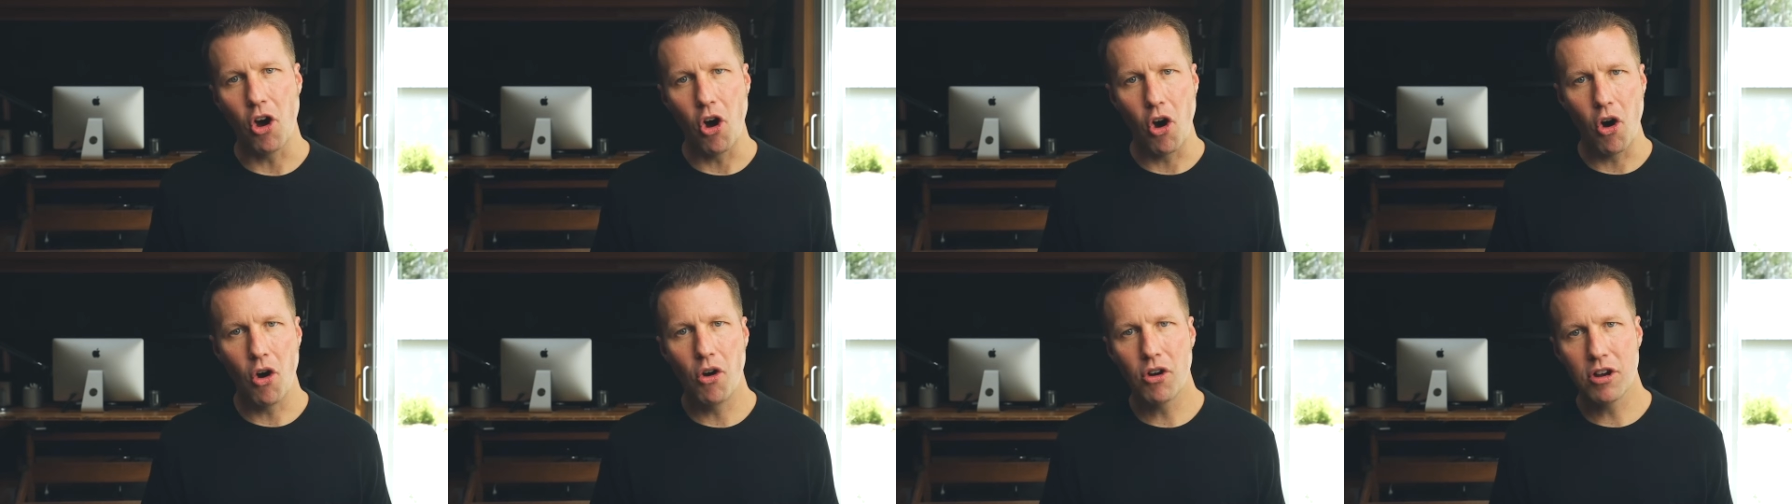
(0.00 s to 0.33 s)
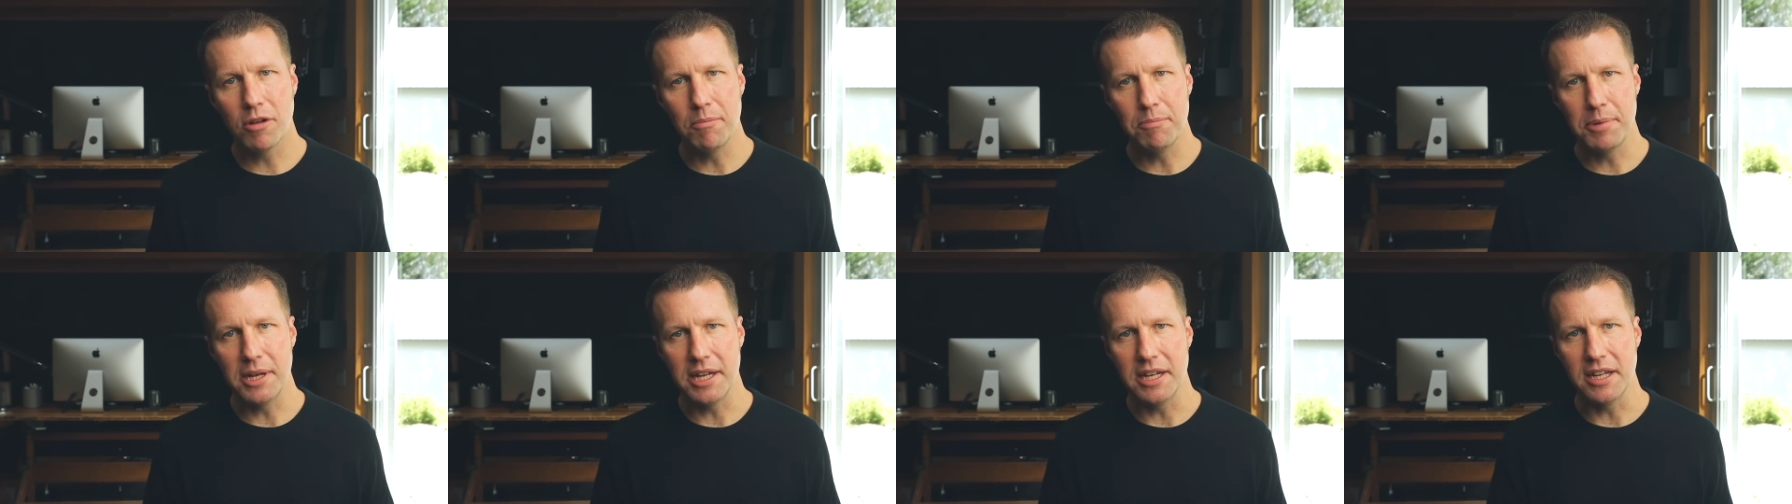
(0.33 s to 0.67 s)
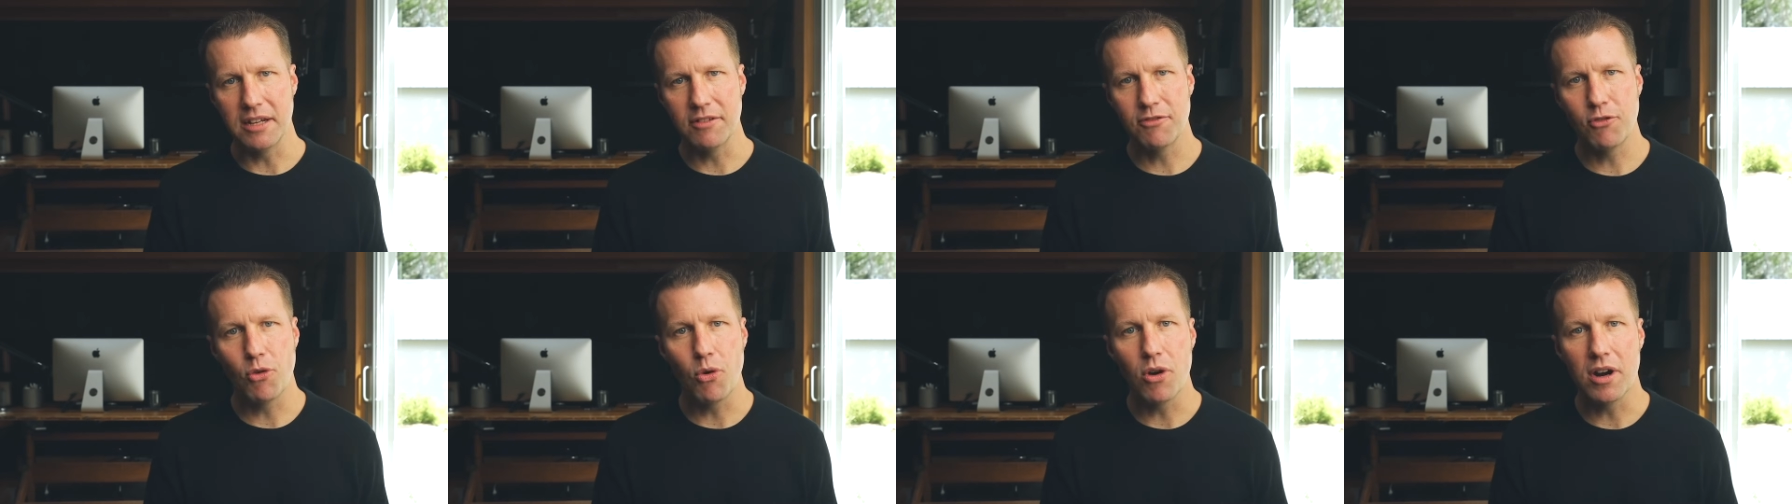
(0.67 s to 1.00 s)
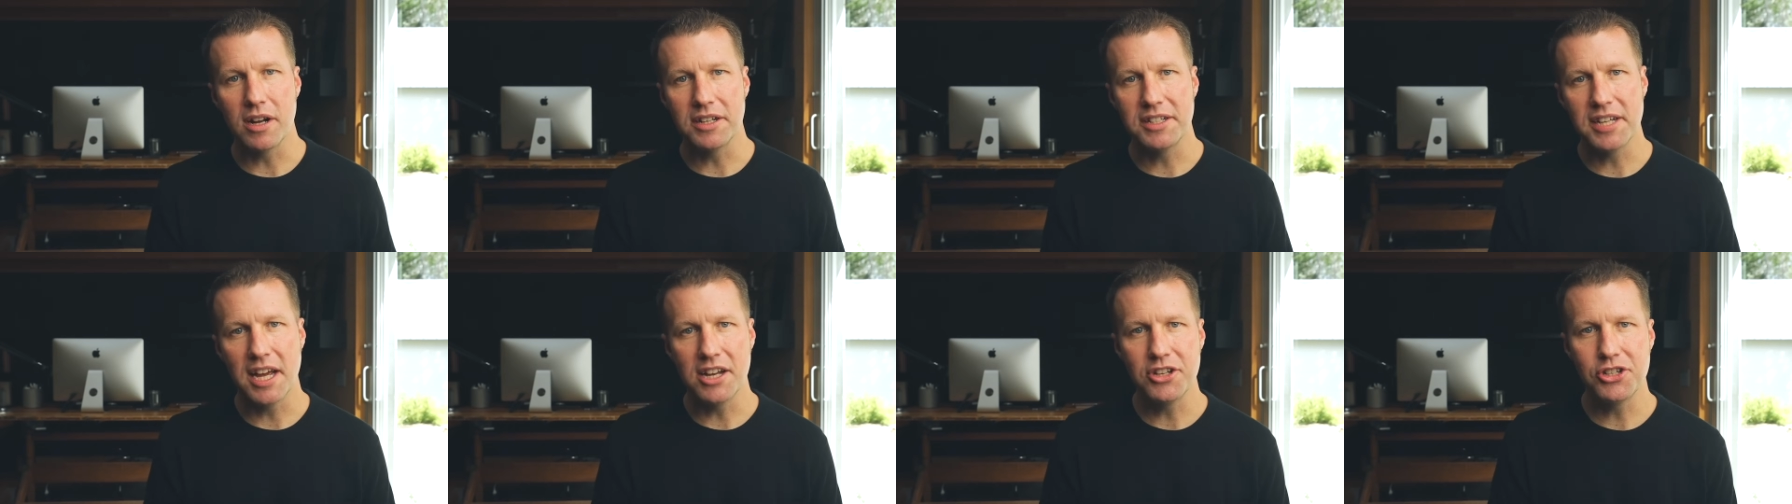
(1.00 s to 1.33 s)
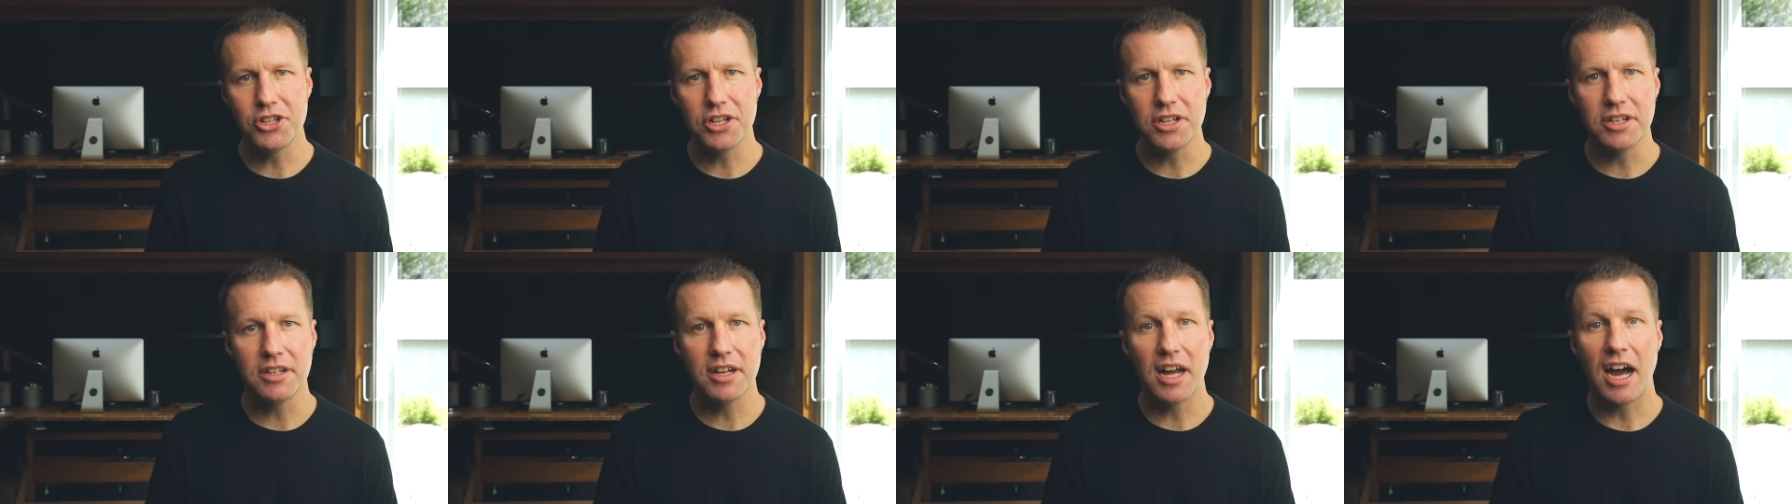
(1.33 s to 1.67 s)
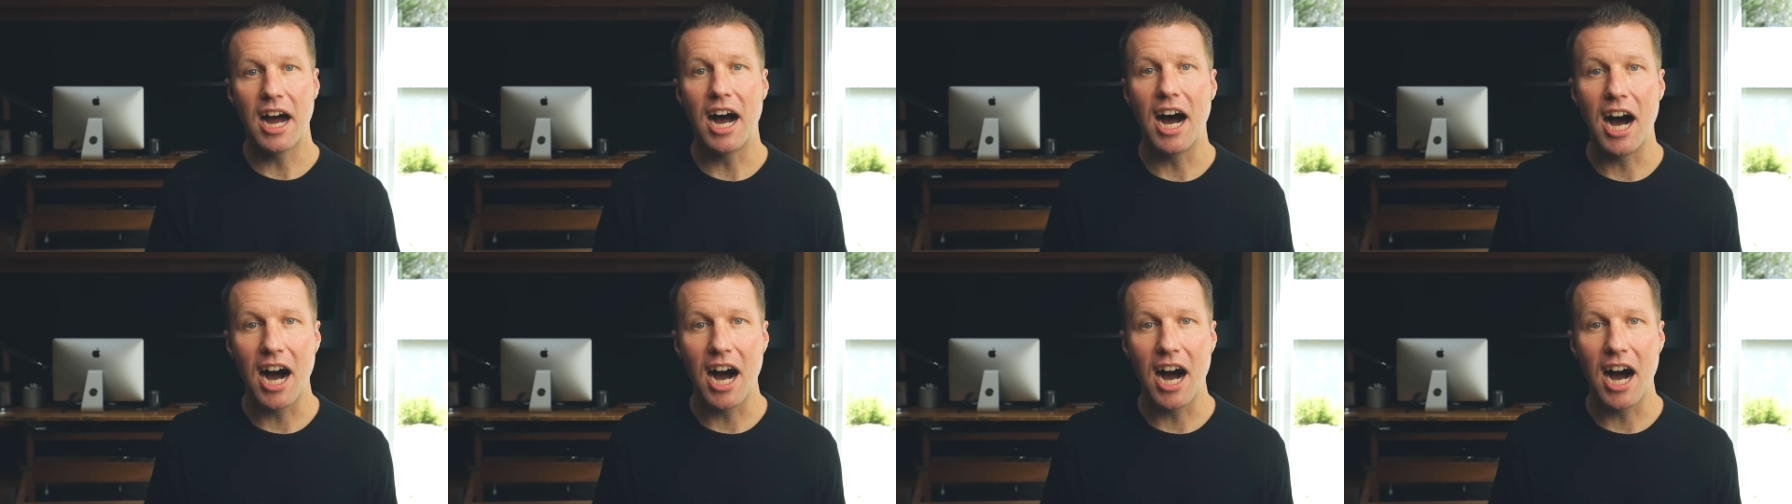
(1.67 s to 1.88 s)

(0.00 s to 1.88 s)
all competing for attention